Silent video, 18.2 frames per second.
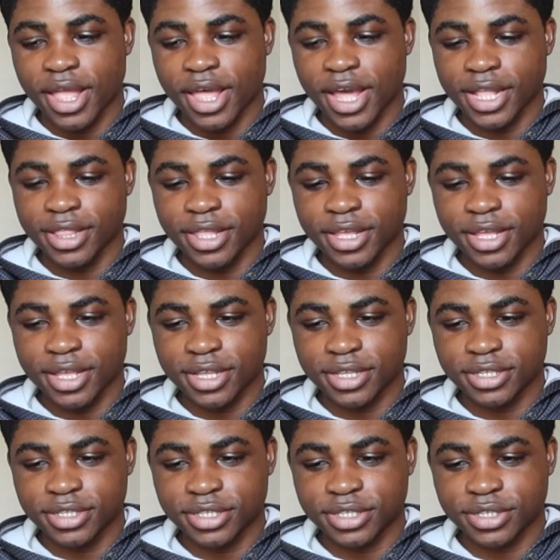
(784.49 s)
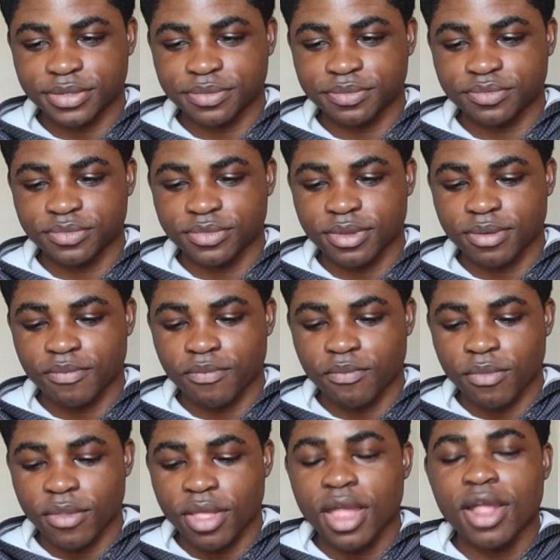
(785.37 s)
And the thing is,
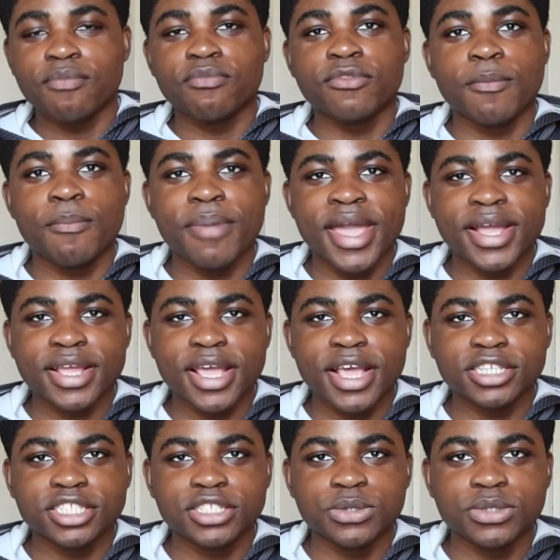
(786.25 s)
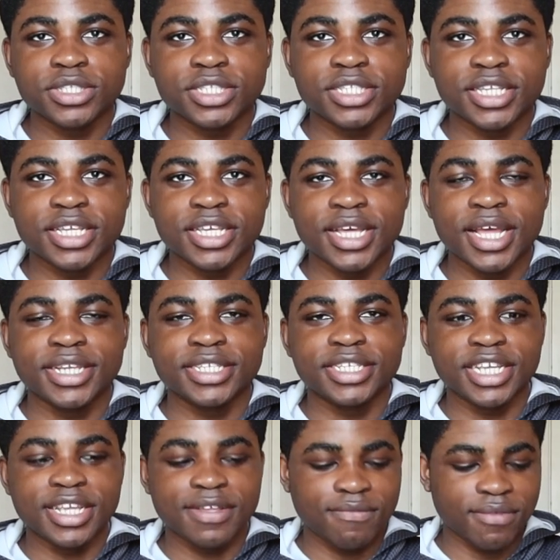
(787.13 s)
the pancakes you see in
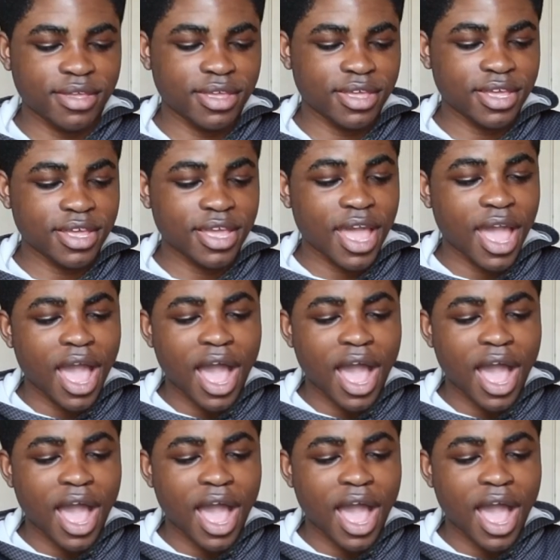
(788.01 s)
TV,